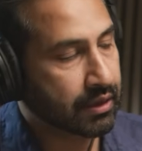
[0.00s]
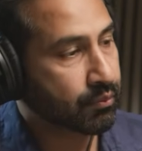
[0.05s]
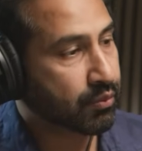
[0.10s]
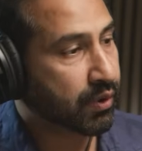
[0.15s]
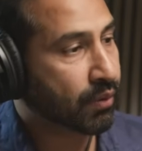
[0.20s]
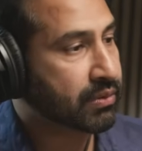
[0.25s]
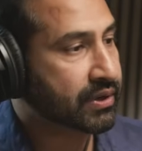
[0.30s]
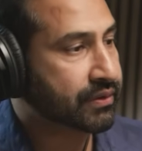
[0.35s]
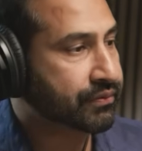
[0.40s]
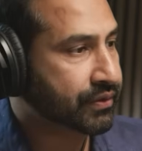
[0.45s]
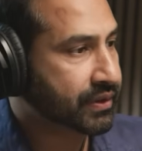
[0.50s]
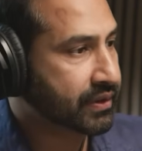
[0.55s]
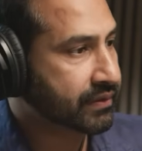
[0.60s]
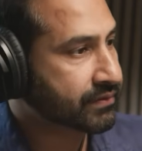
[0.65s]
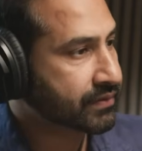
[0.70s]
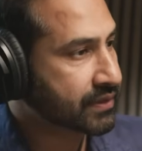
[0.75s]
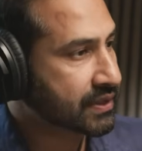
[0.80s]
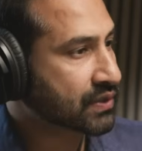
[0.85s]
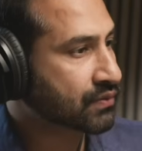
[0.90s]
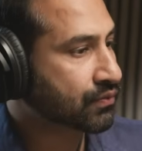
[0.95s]
probably for the
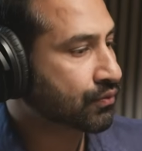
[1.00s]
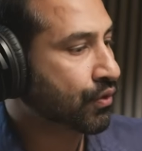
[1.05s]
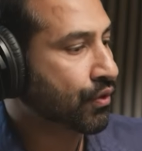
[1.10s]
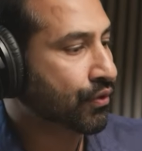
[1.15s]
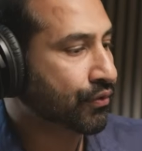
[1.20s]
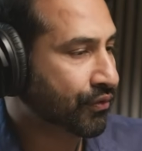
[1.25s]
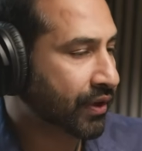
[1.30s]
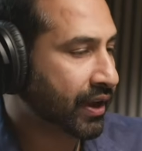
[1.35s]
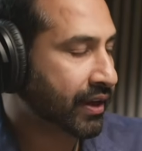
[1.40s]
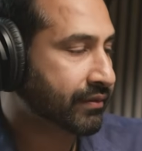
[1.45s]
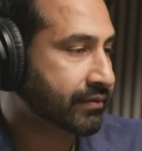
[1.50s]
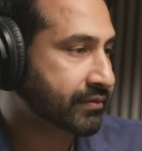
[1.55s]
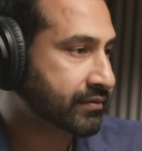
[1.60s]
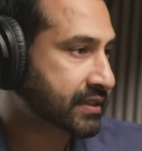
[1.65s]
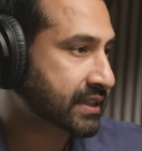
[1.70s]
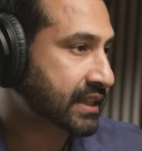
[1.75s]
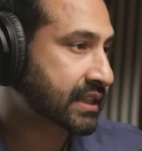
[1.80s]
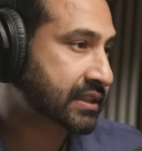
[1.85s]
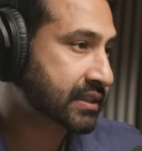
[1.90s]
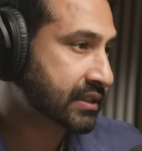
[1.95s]
first 4, 5,
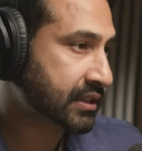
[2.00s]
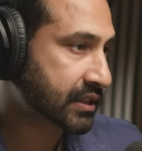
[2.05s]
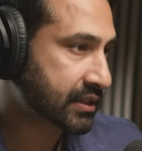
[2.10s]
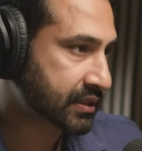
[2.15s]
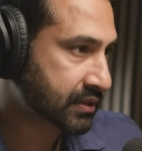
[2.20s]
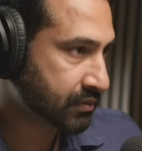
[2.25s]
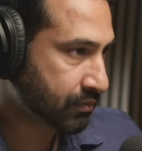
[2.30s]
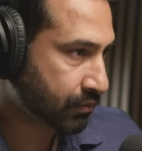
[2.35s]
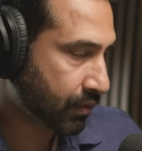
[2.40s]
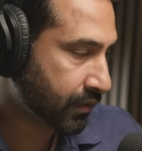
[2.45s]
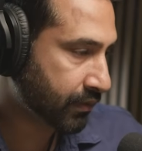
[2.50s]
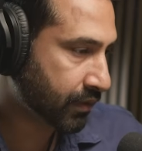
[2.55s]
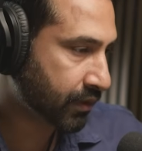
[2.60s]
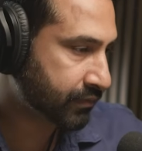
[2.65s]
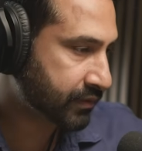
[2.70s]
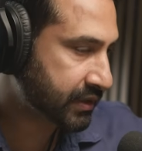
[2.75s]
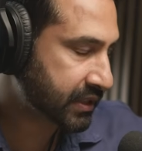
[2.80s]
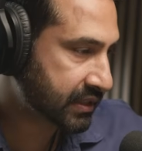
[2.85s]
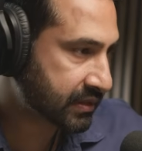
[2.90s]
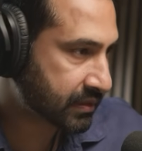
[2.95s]
6 years
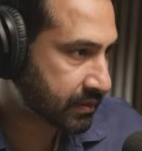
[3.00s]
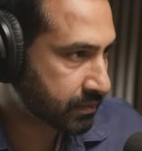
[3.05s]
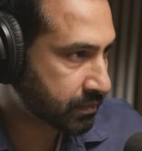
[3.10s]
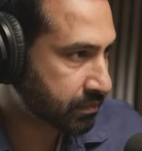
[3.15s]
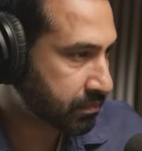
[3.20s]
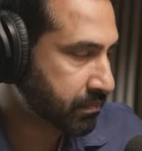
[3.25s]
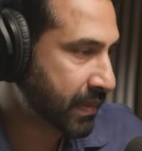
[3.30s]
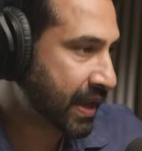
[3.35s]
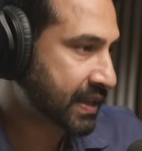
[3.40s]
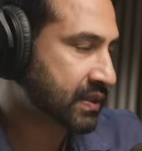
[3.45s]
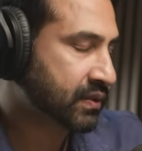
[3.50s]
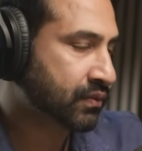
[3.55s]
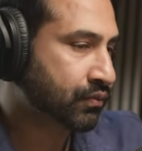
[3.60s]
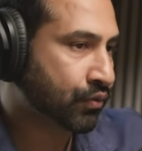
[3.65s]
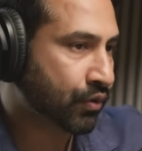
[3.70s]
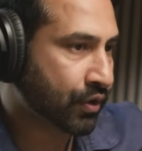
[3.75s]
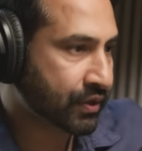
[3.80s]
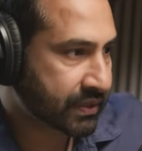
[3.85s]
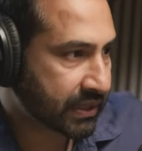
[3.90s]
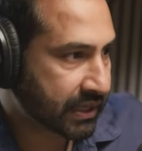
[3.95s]
of these massive
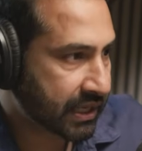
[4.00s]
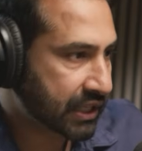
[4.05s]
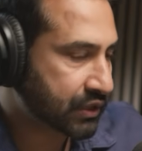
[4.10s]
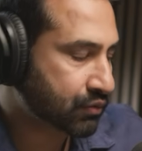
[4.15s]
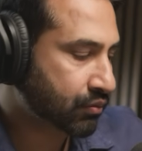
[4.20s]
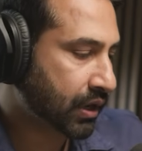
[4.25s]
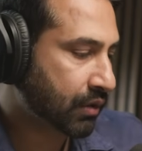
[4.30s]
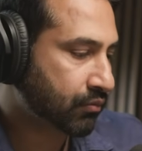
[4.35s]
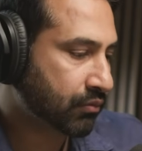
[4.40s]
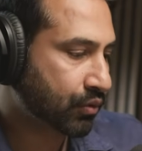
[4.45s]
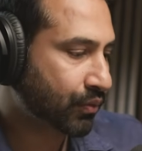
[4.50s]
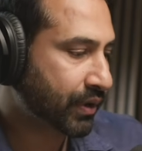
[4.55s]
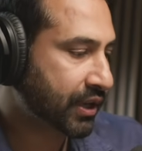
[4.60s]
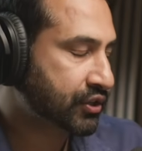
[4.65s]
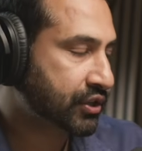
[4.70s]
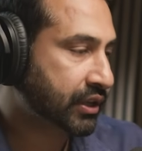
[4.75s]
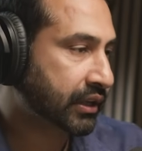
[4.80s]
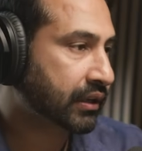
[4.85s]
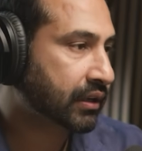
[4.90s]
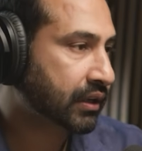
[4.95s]
wars that Israel were
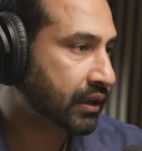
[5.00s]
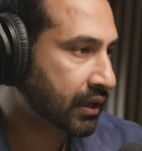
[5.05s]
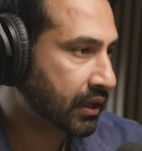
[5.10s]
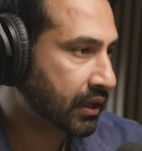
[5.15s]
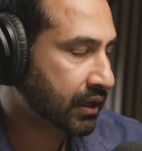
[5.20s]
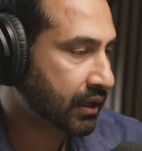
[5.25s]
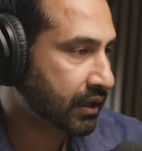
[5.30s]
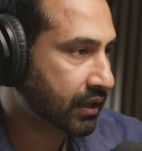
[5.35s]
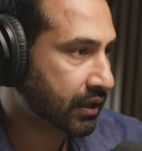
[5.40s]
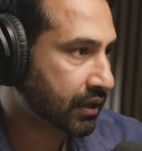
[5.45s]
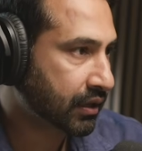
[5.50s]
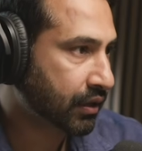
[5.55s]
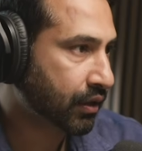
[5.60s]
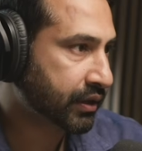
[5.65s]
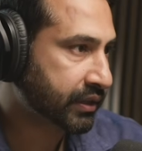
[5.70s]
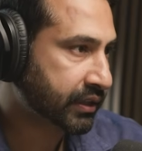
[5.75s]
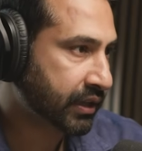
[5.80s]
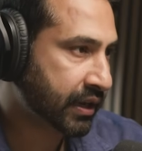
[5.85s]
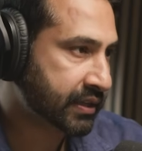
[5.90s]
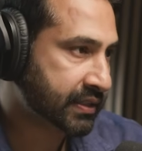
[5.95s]
waging
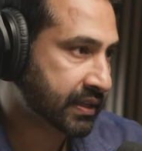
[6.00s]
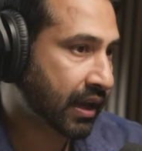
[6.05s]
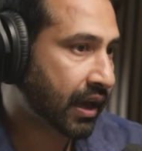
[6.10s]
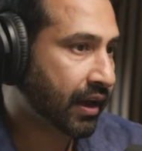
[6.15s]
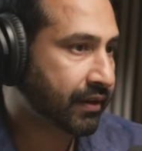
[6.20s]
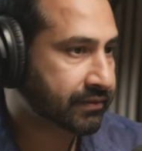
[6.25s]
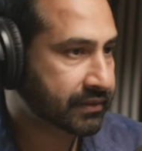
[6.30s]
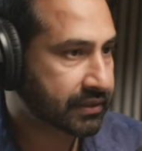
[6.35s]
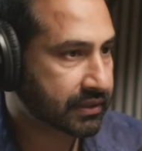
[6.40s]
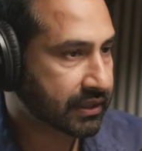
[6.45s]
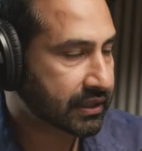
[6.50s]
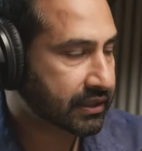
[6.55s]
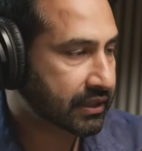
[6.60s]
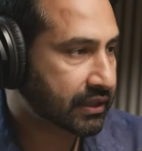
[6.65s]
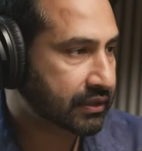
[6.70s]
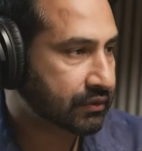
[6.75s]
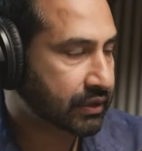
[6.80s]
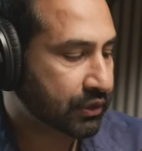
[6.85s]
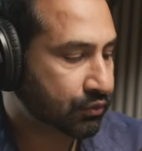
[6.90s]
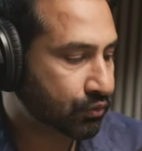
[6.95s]
on Gaza after
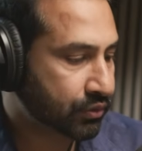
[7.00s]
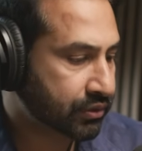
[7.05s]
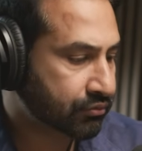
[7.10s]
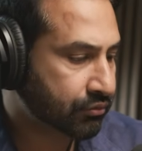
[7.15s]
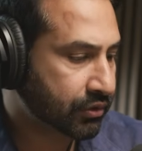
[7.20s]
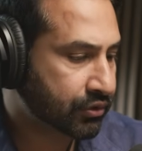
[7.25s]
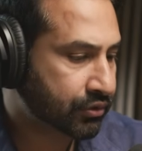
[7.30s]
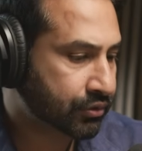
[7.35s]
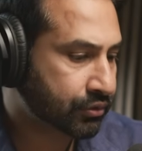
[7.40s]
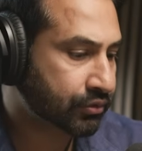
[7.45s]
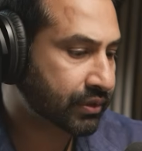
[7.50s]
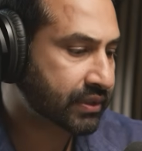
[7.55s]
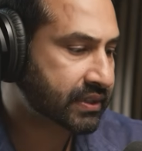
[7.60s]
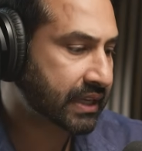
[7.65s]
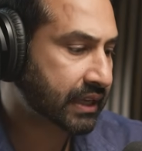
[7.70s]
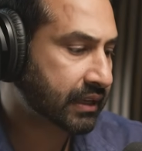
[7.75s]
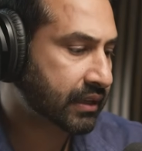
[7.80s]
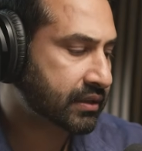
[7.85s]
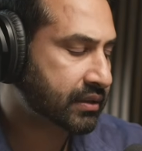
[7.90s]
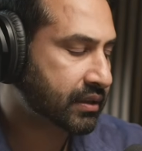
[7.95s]
it withdrew
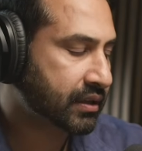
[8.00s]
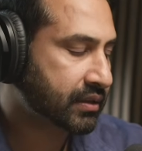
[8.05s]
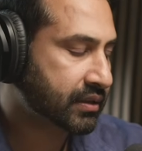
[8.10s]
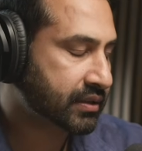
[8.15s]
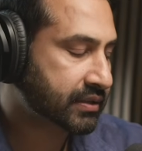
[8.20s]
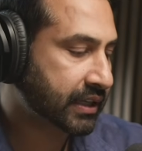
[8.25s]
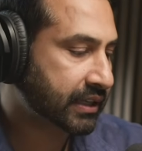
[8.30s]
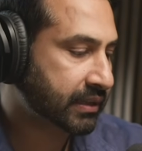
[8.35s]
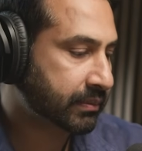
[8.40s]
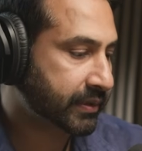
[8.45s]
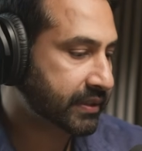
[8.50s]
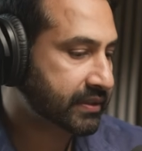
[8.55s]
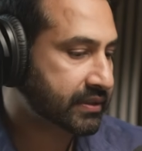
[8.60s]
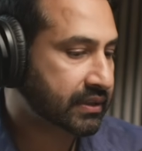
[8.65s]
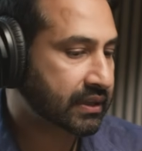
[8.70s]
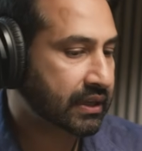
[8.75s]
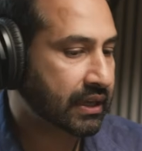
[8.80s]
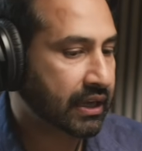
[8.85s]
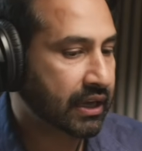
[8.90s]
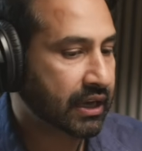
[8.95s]
the
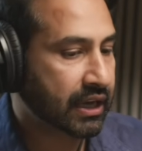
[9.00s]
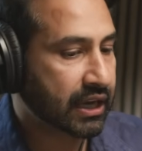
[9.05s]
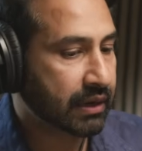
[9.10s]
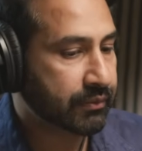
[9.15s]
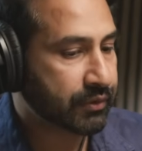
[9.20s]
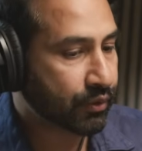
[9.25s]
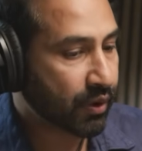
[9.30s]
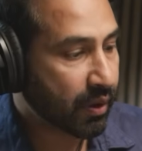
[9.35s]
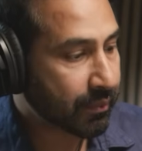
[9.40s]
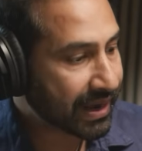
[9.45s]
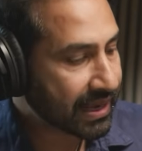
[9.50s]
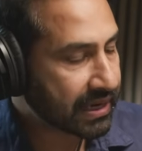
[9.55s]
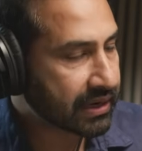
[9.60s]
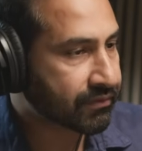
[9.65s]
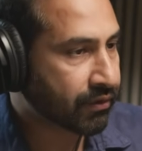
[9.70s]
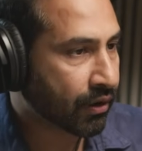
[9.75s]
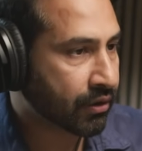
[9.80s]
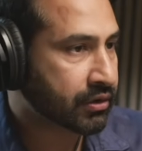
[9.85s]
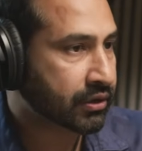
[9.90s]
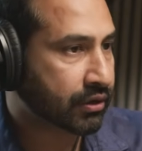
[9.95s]
settlements, there were mainly
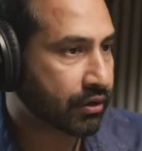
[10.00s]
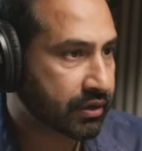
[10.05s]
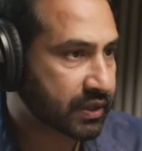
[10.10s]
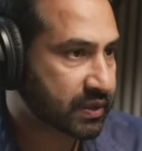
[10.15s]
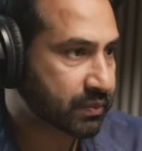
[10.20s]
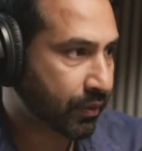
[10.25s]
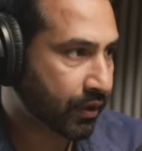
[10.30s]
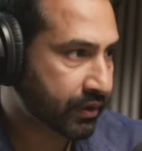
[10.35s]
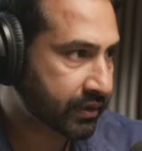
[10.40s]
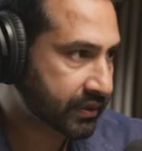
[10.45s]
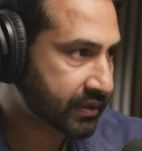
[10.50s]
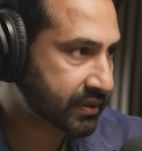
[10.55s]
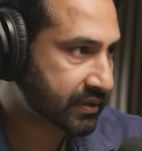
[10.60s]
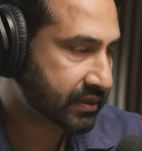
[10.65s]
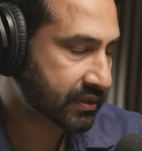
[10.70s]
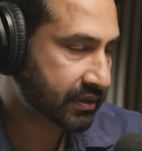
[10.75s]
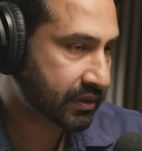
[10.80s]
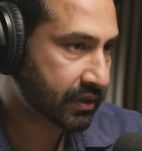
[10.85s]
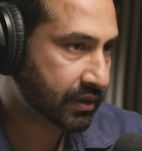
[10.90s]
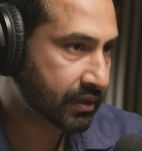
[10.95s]
foreign
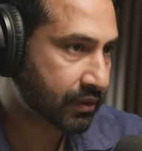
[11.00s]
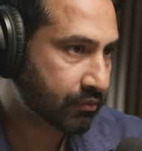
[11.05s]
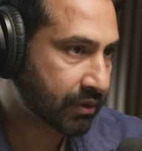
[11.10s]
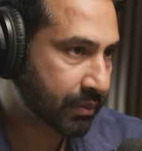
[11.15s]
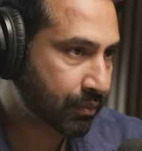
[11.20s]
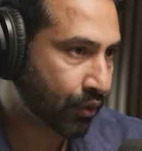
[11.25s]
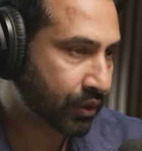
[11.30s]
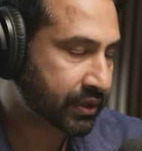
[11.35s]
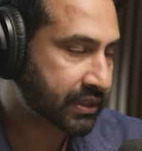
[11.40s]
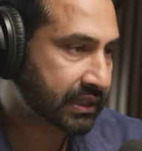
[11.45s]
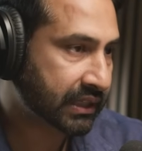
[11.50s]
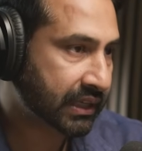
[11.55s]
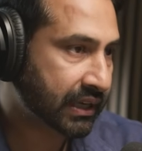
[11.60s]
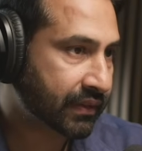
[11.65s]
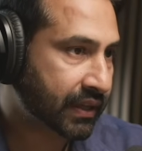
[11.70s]
correspondents reporting.